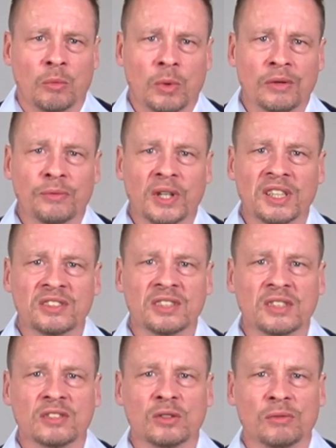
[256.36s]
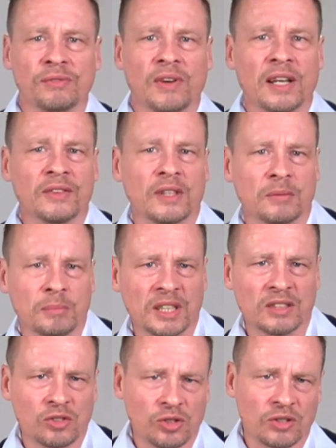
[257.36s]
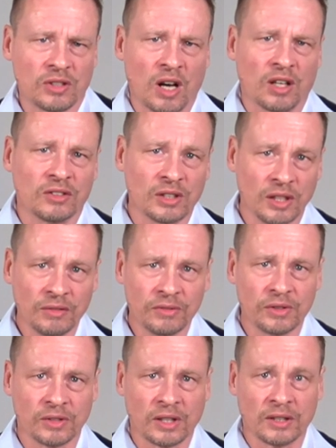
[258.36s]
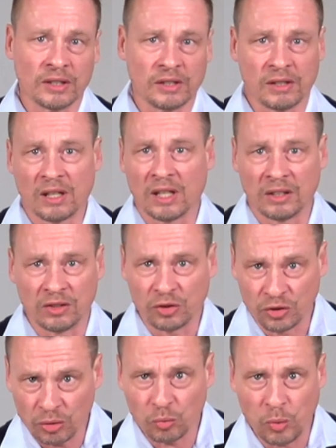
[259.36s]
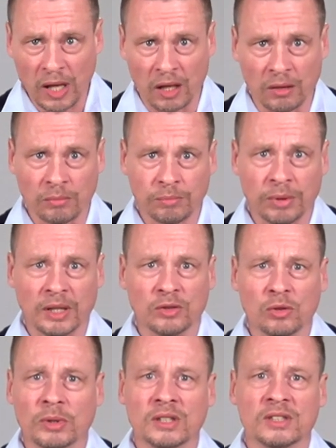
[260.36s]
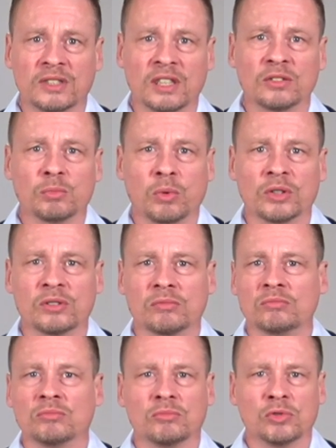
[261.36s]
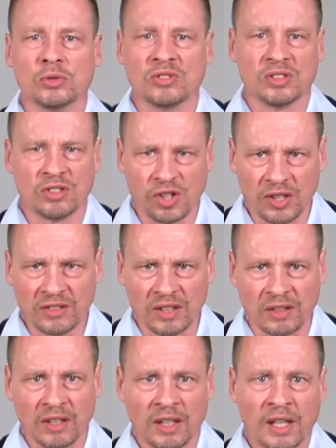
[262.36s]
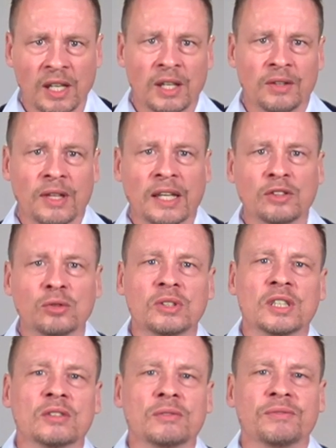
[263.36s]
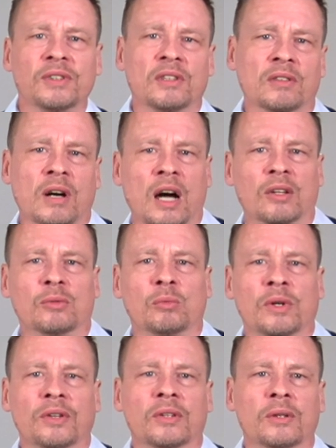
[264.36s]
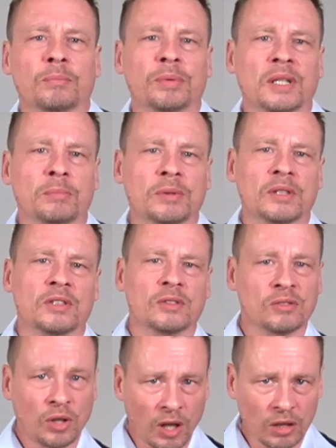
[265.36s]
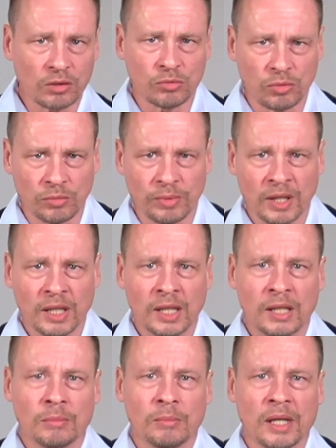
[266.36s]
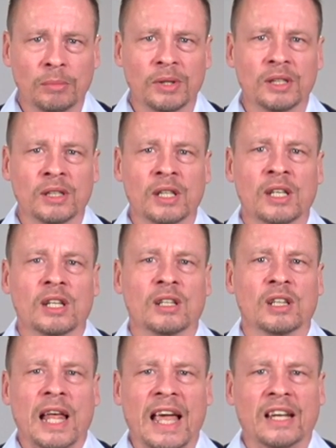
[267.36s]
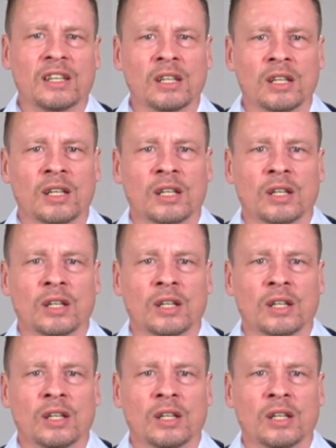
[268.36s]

When, for instance, you find that messages are delivered and understood well, but nobody does what you suggested, then you need to figure out whether the people in your target group maybe lack